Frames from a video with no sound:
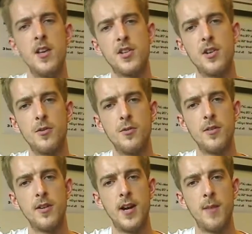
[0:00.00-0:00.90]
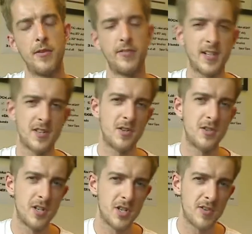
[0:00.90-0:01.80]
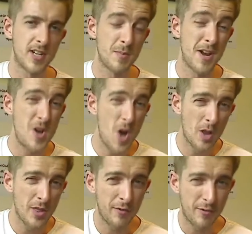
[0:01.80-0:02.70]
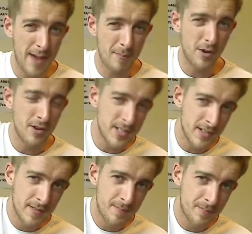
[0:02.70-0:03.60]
so um, my fingers are touching the strings, but not the fretboard,